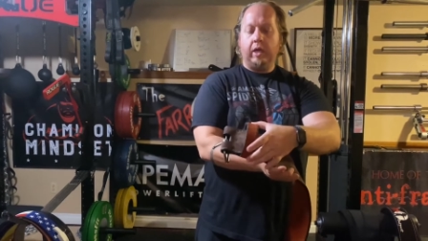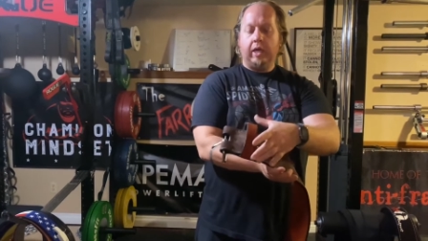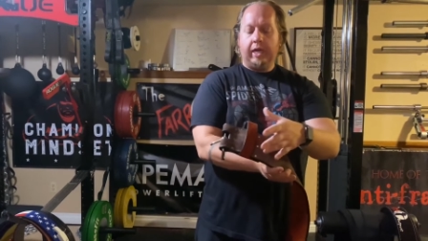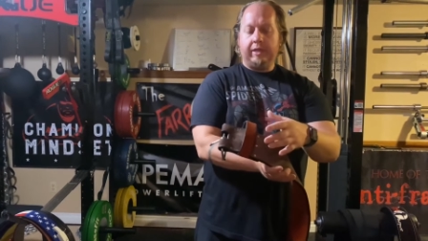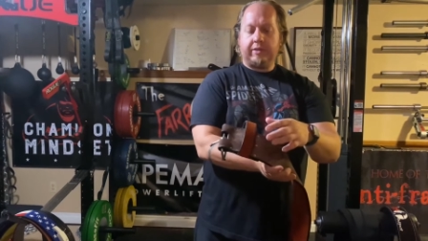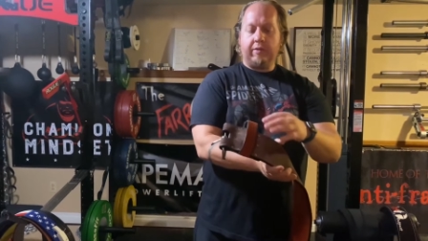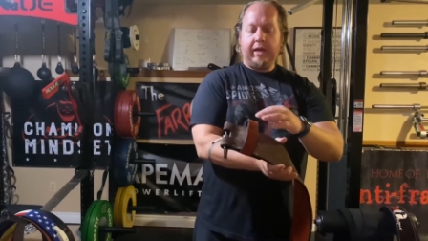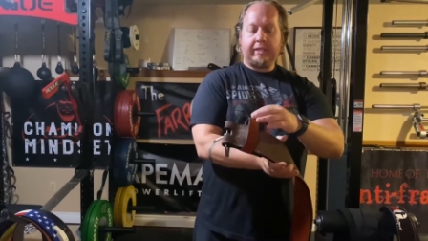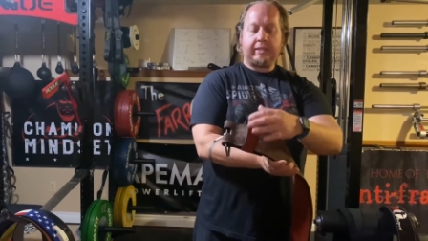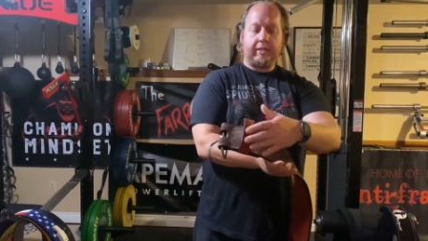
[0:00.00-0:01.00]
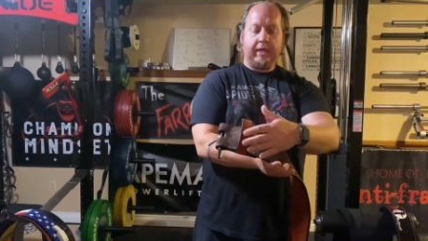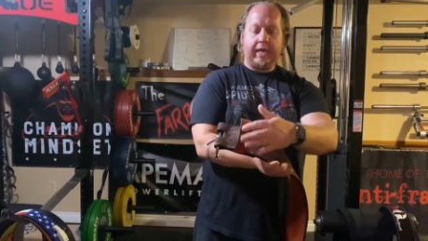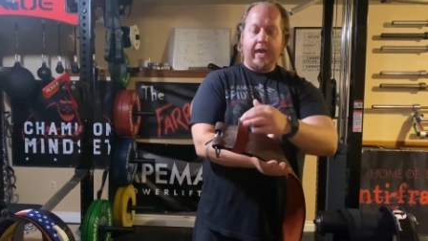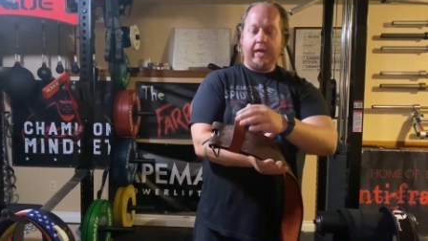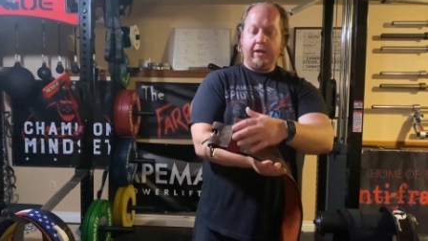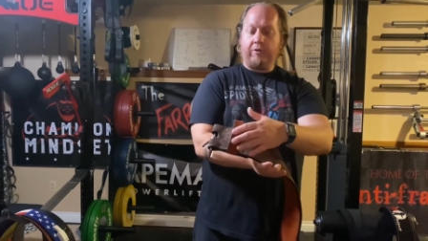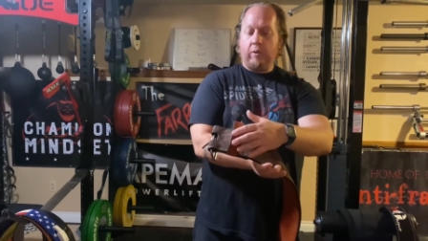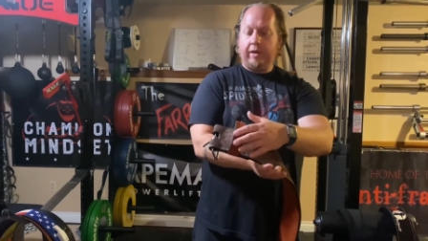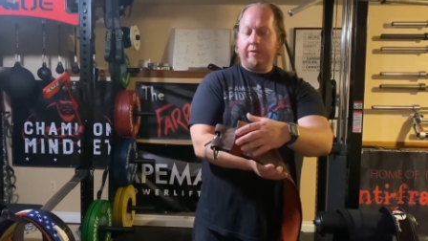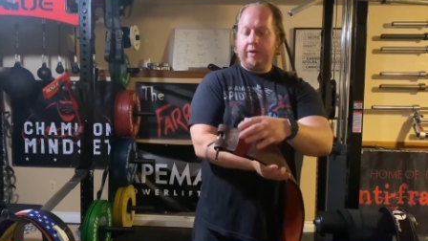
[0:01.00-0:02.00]
And so that's, again, another
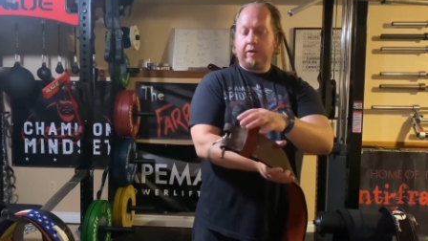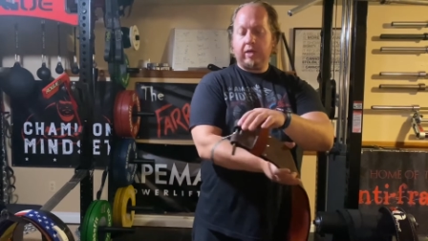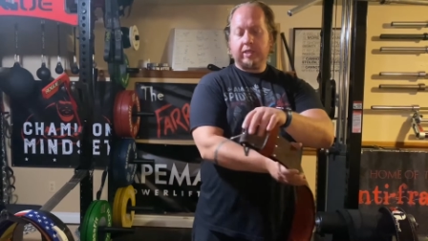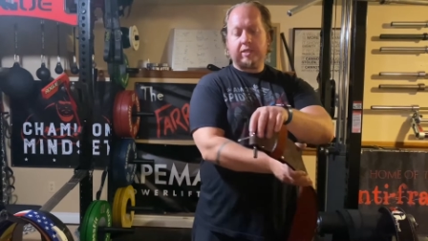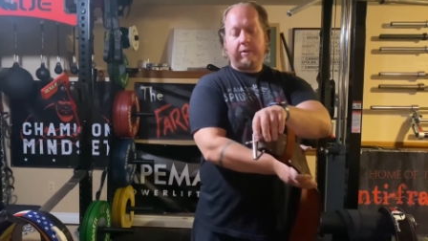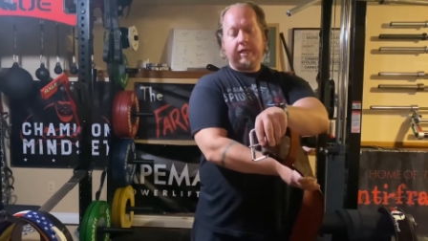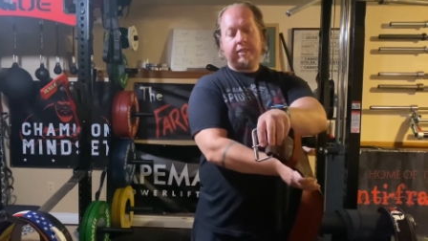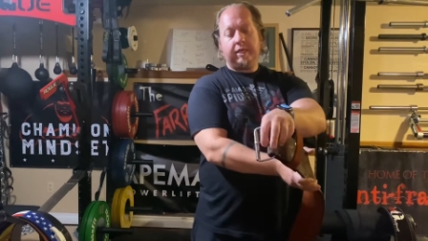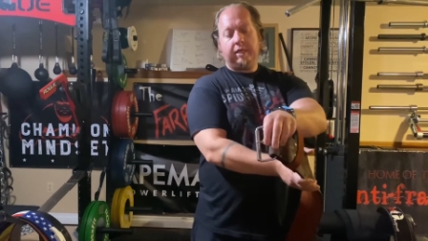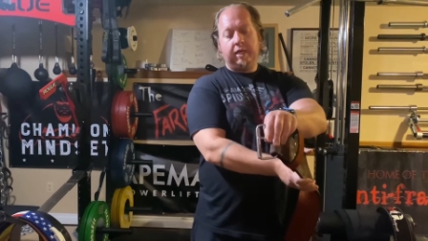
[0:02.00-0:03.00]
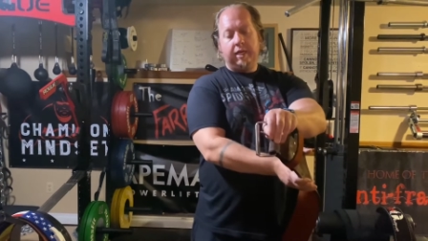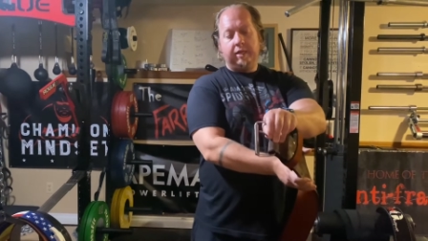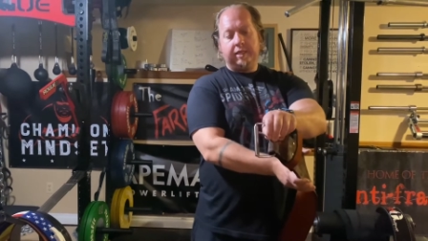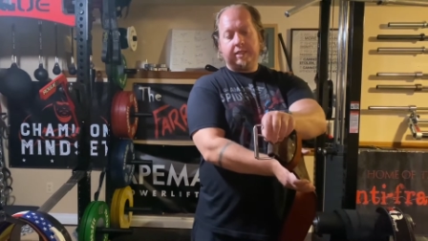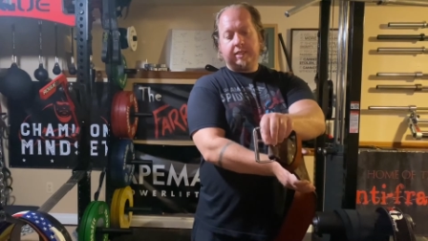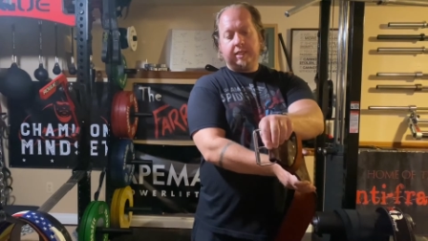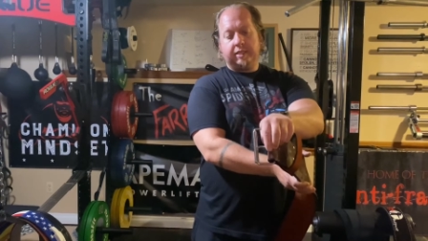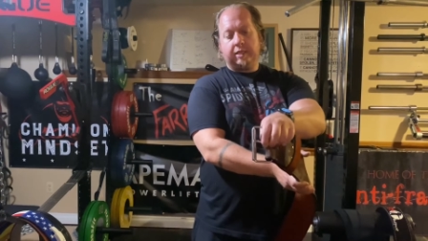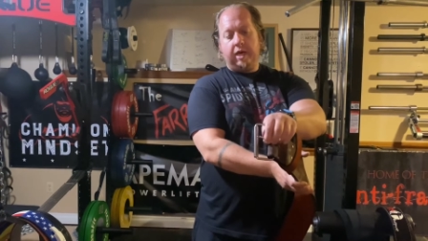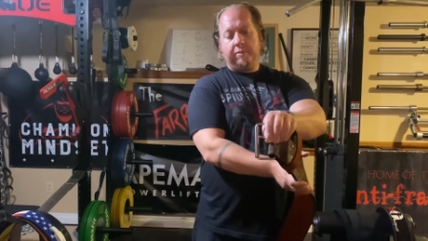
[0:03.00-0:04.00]
way that they'll customize it. This
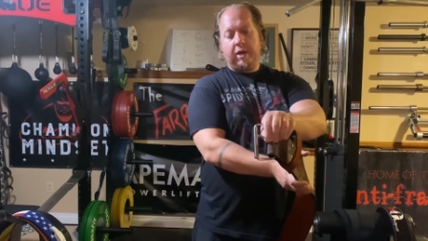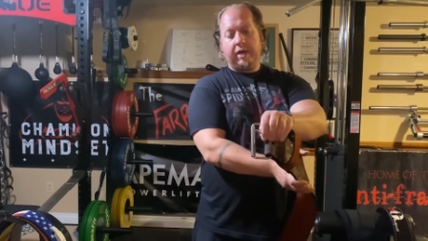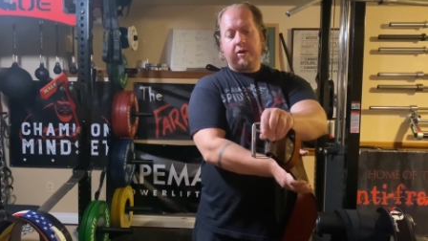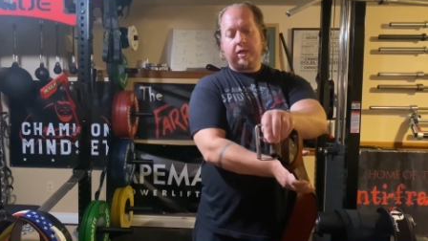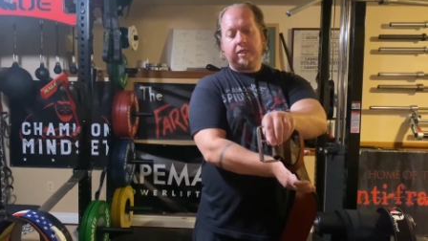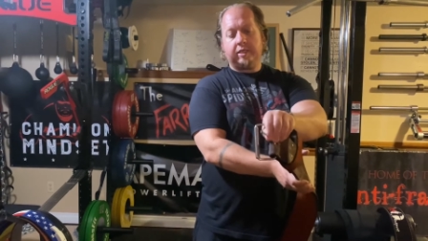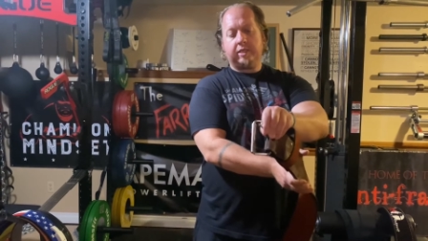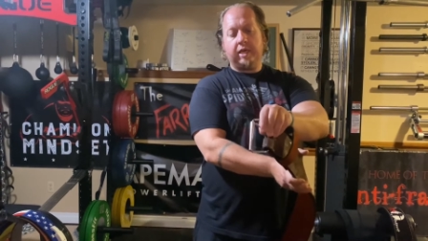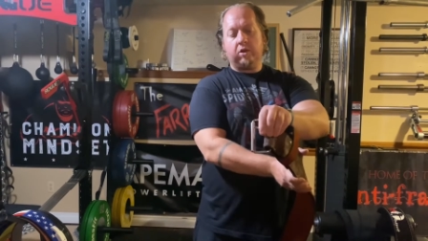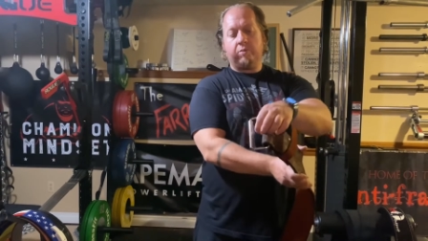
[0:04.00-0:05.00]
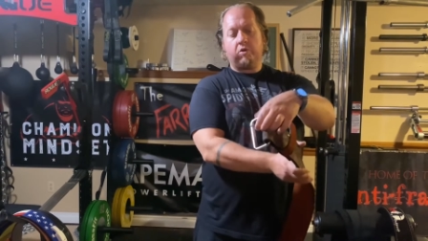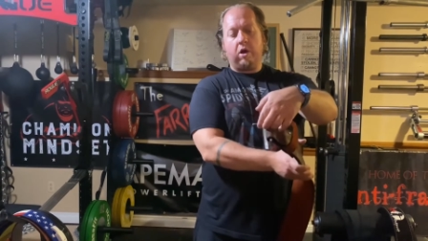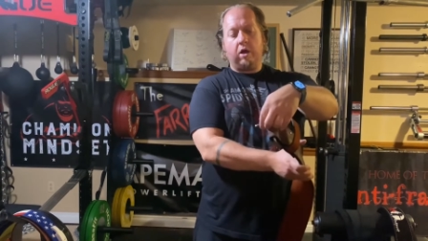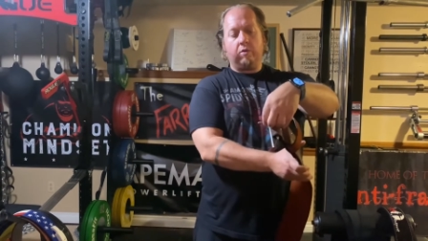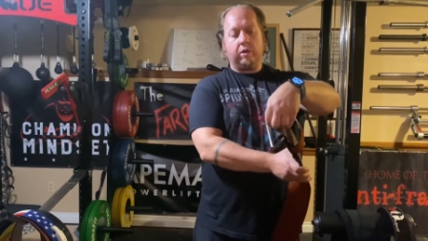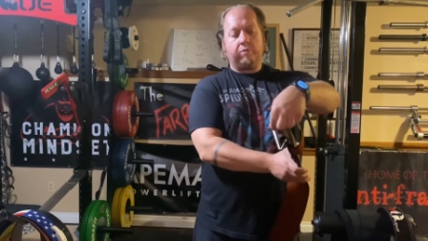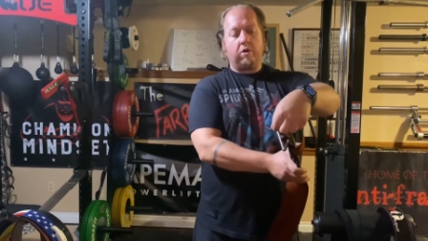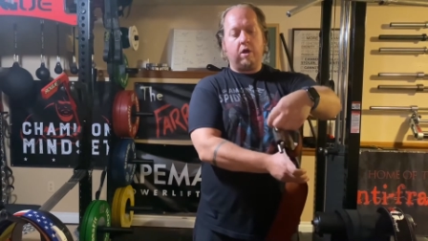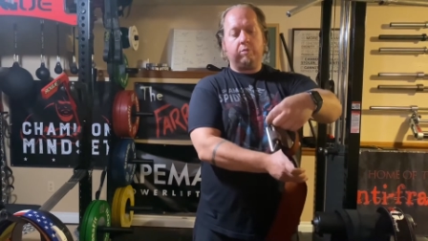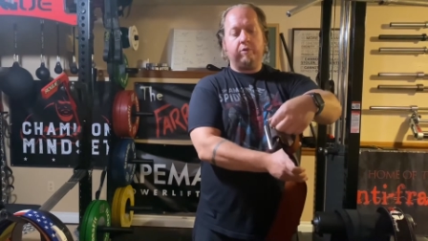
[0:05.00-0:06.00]
is Pioneer Cut's a single prong where the
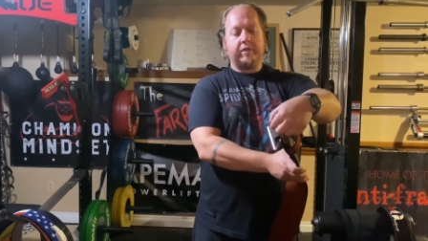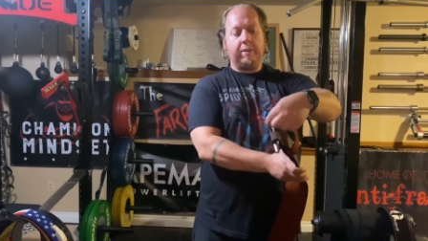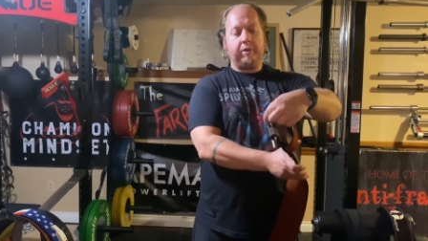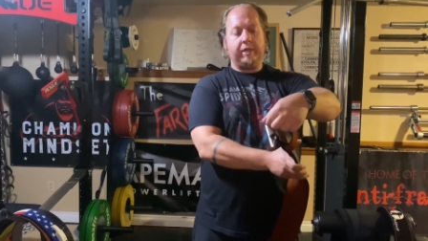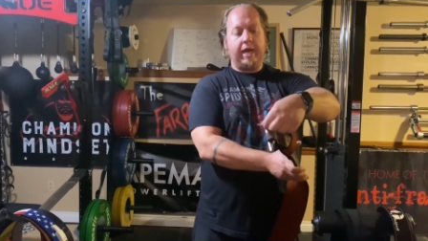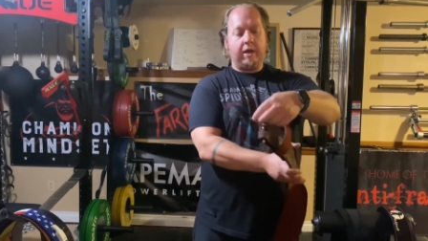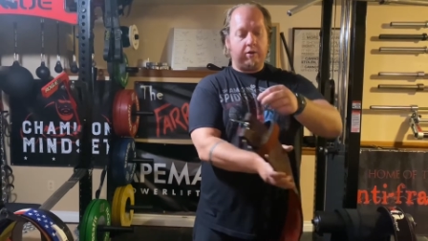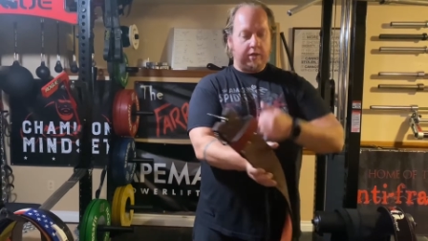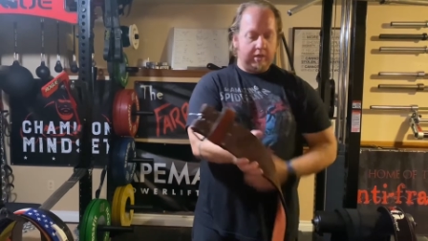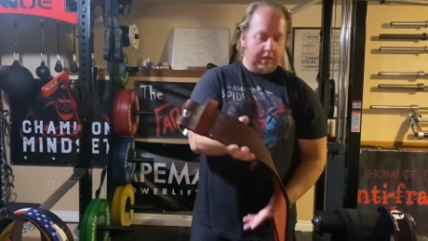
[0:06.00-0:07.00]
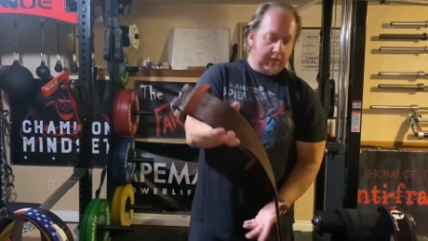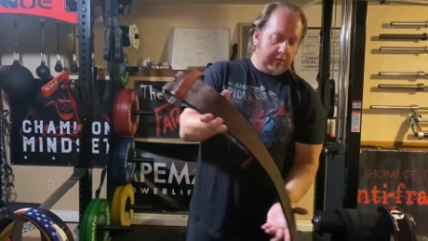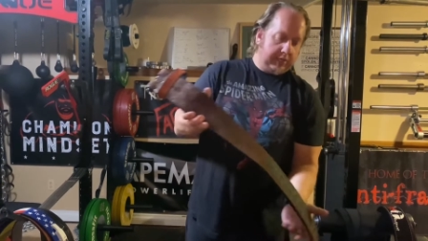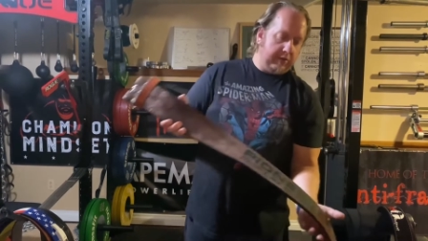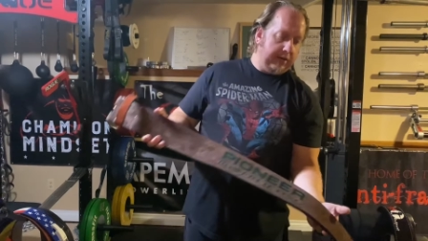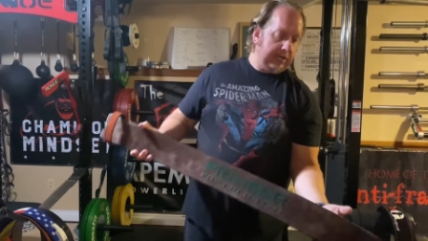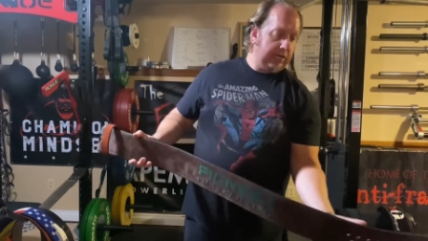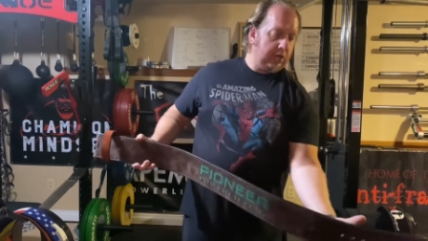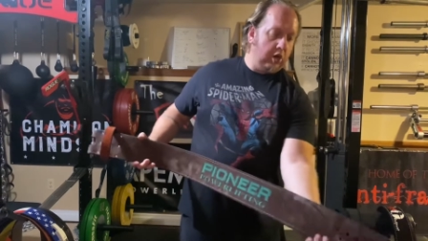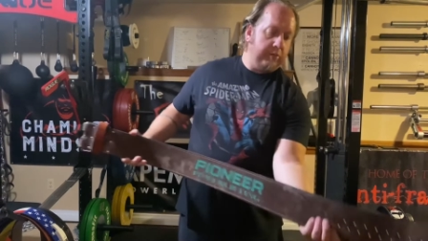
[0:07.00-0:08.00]
prong moves up and down so that it can
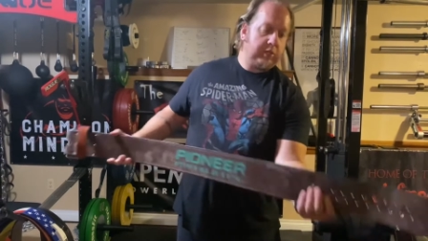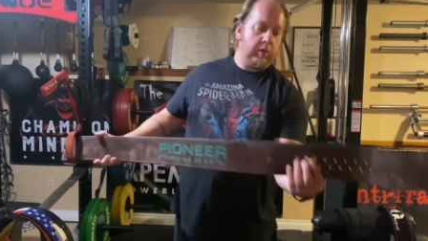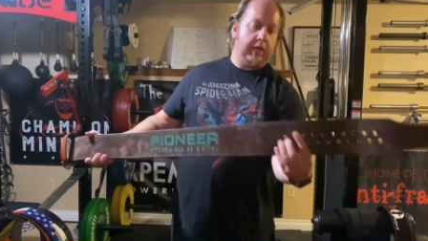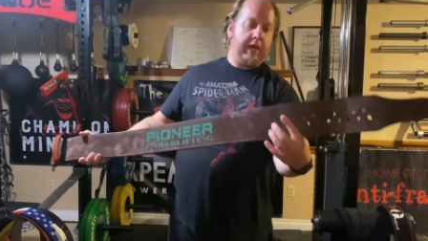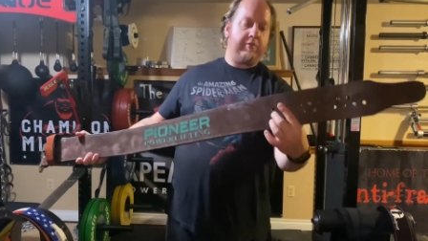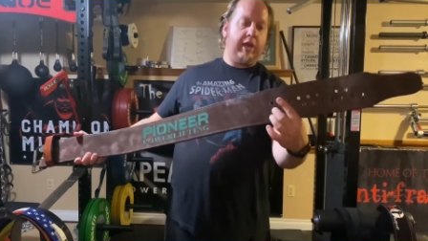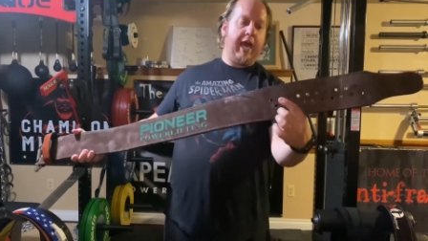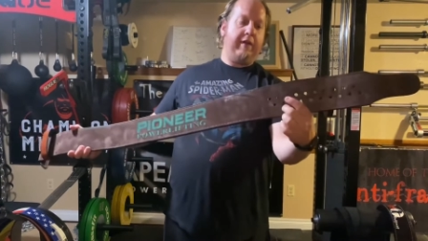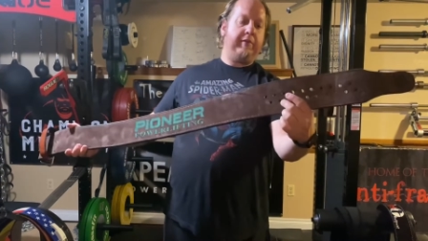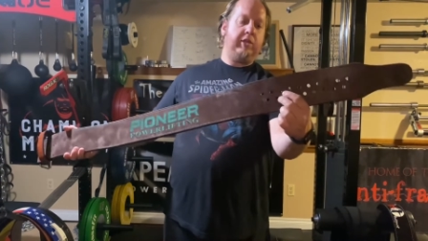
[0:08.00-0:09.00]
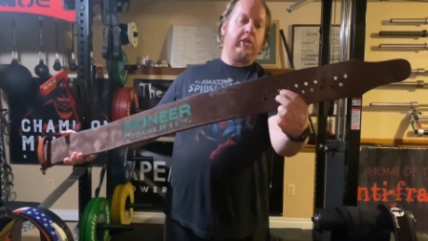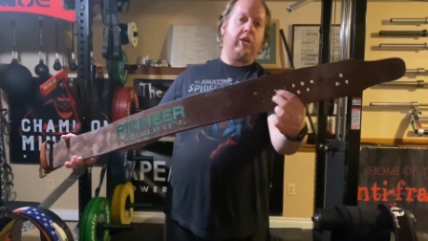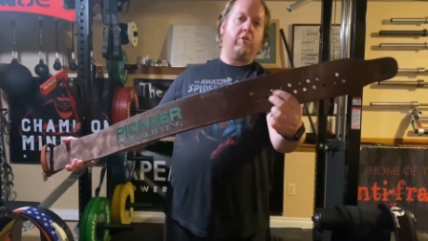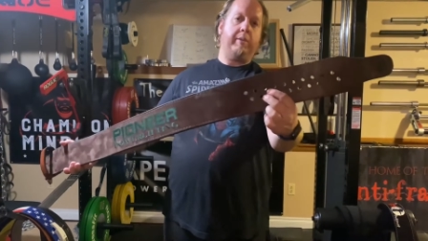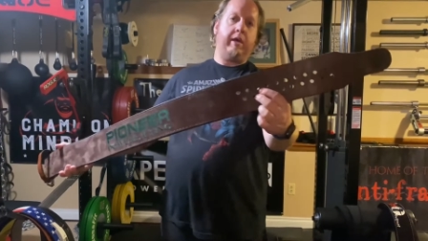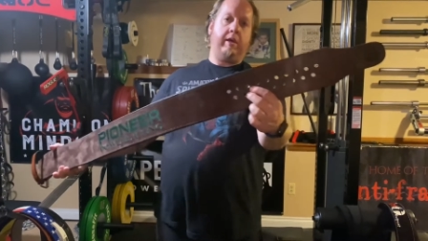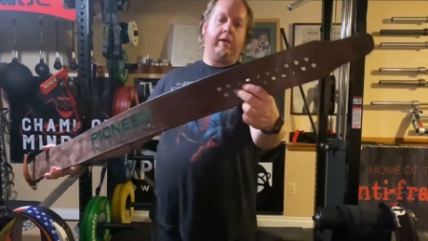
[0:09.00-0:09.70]
go between every ½ inch increment.